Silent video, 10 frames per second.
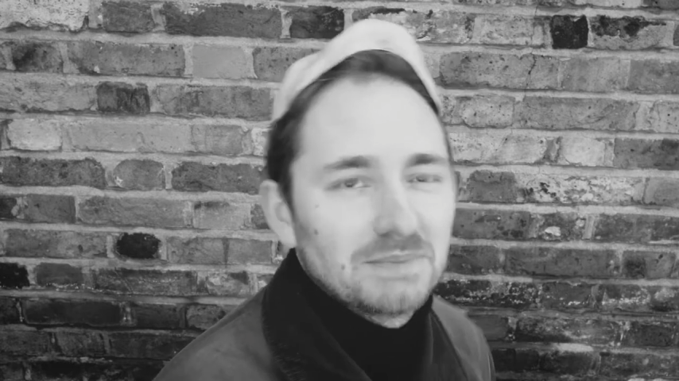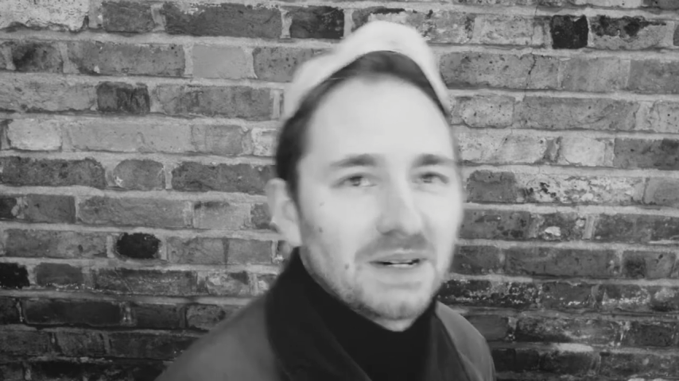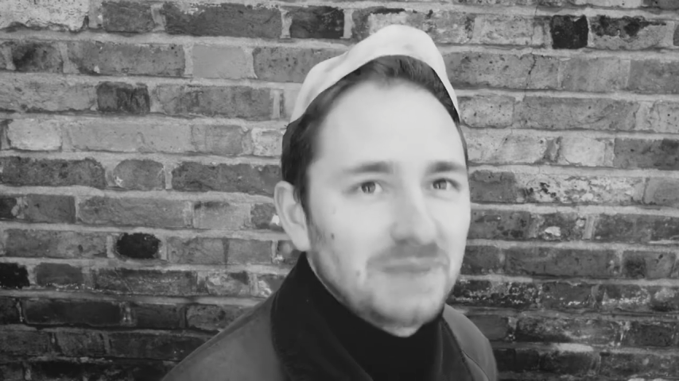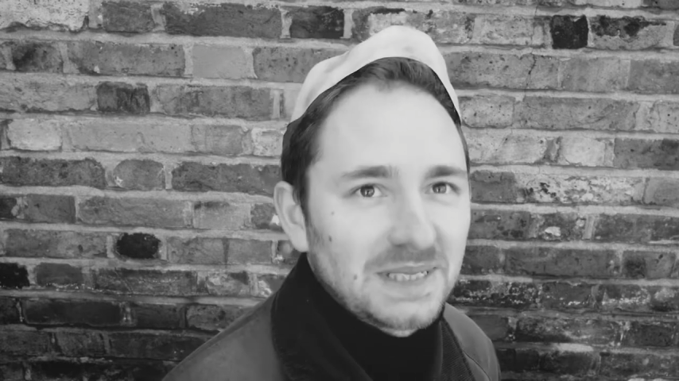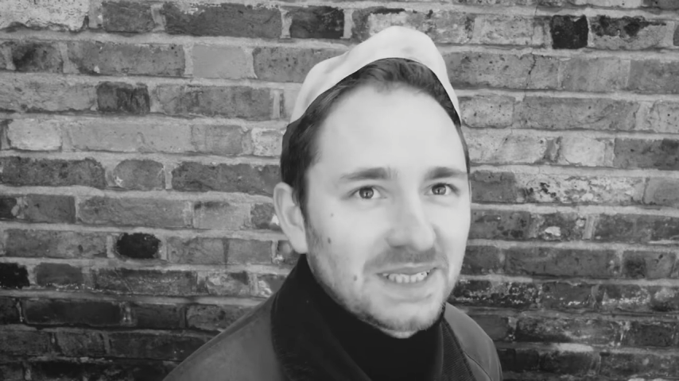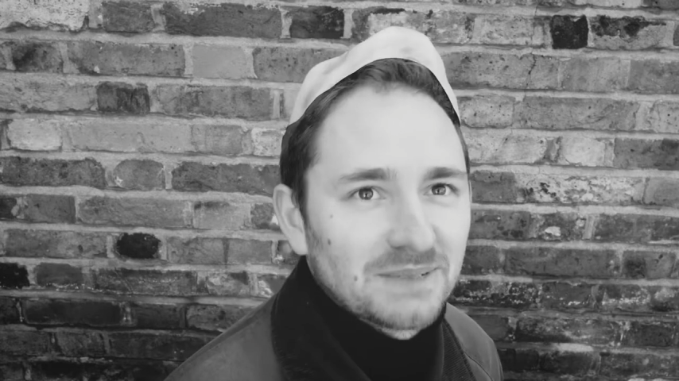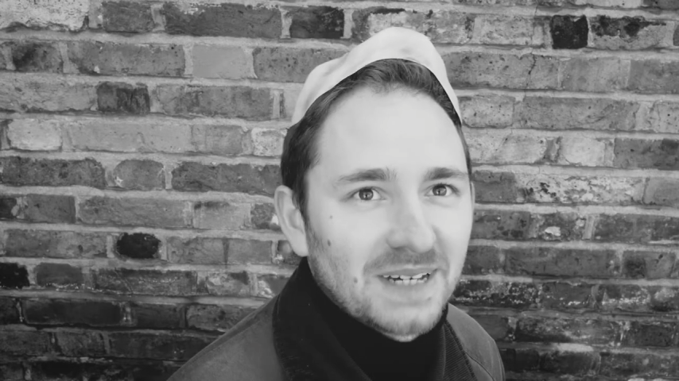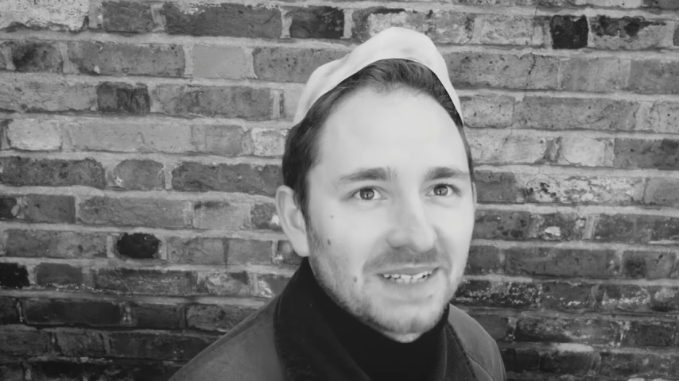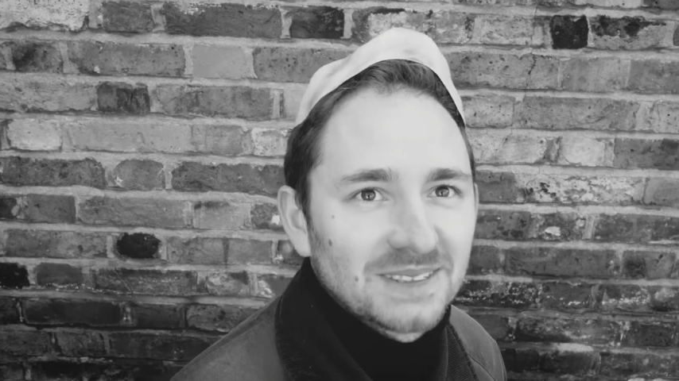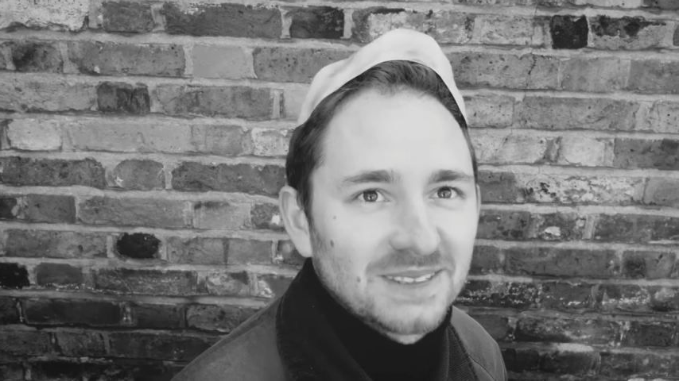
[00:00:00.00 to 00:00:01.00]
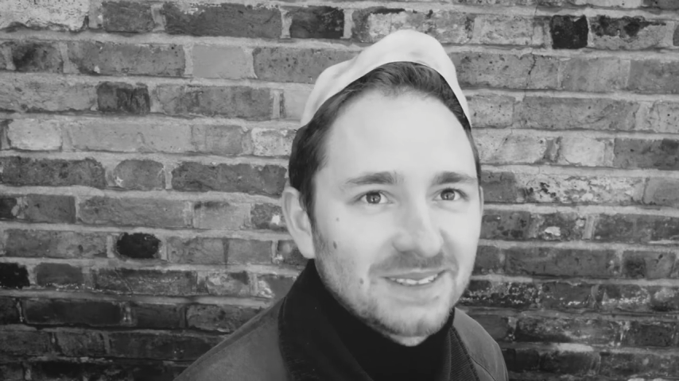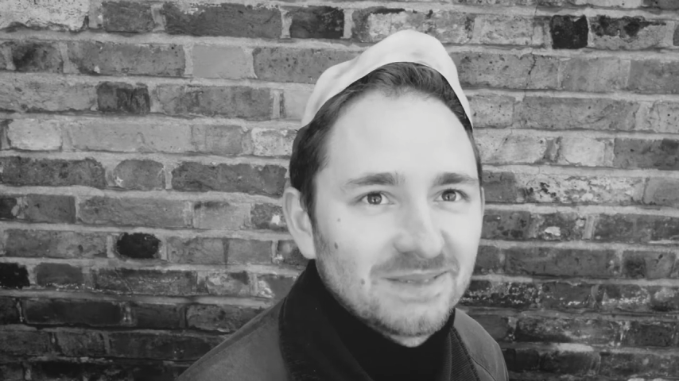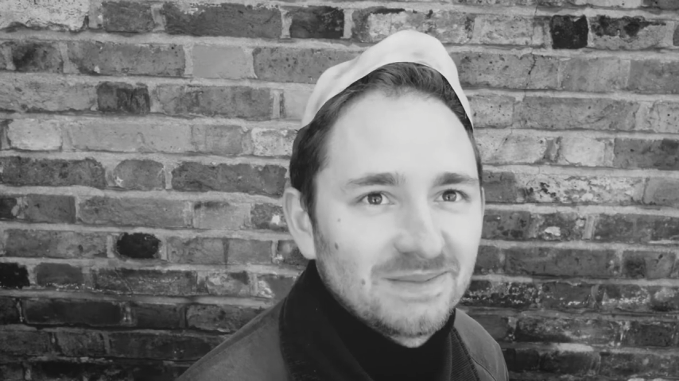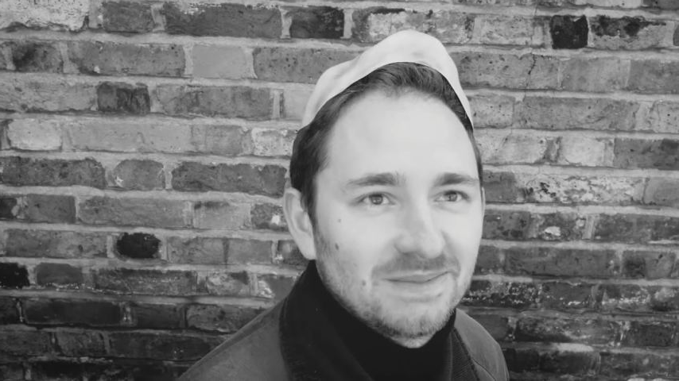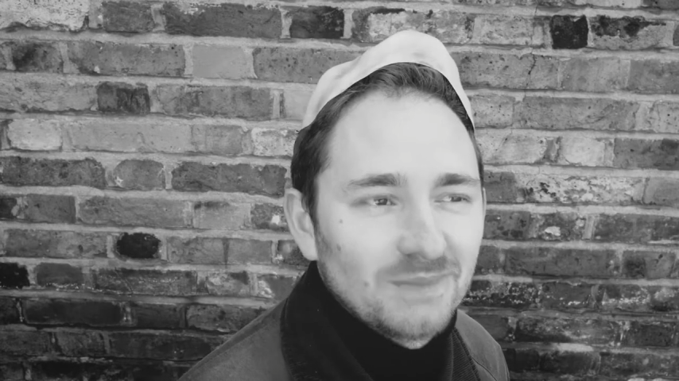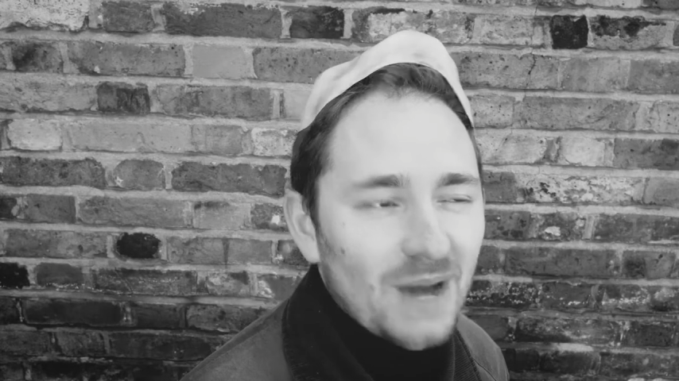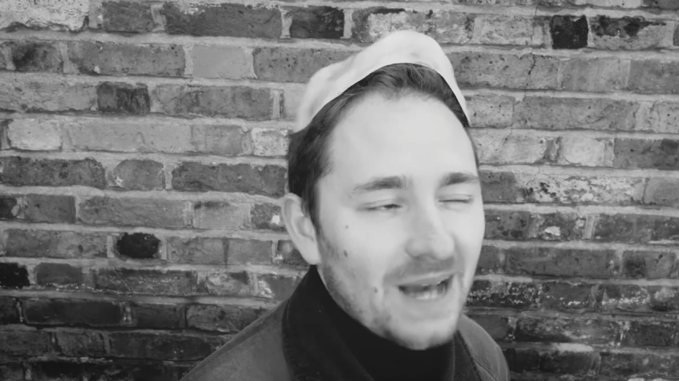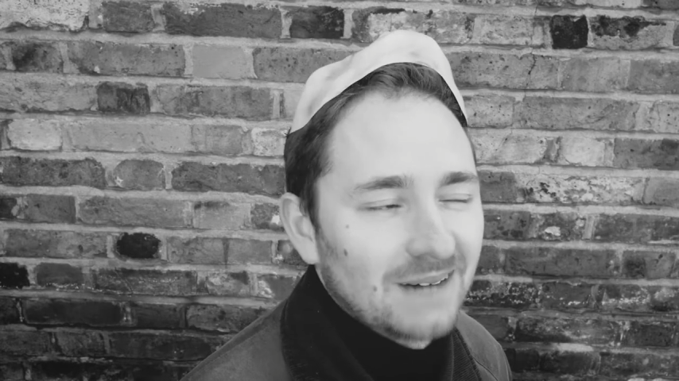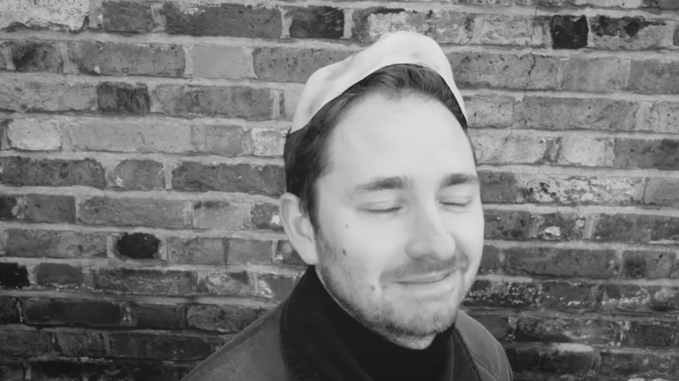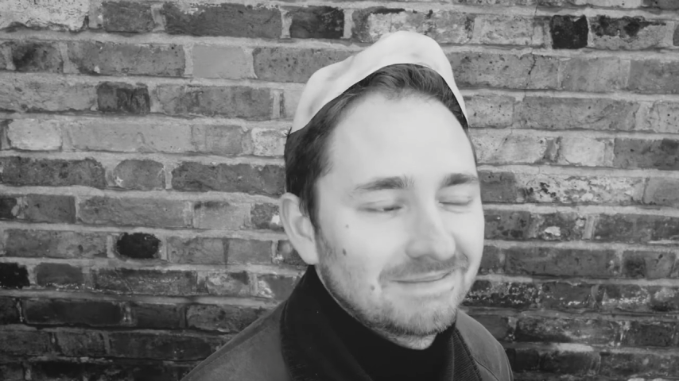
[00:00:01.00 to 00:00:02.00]
I've picked up thousands of,
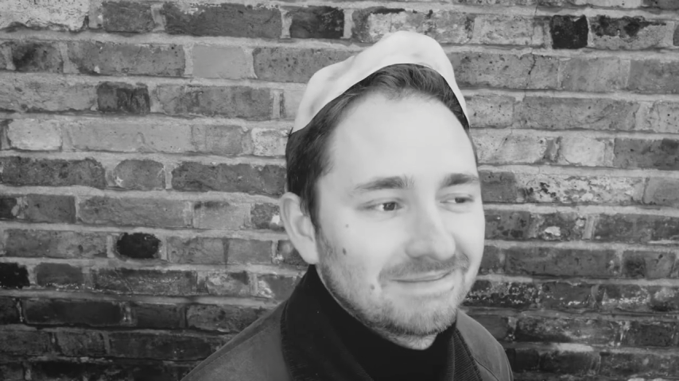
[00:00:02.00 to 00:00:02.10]
well,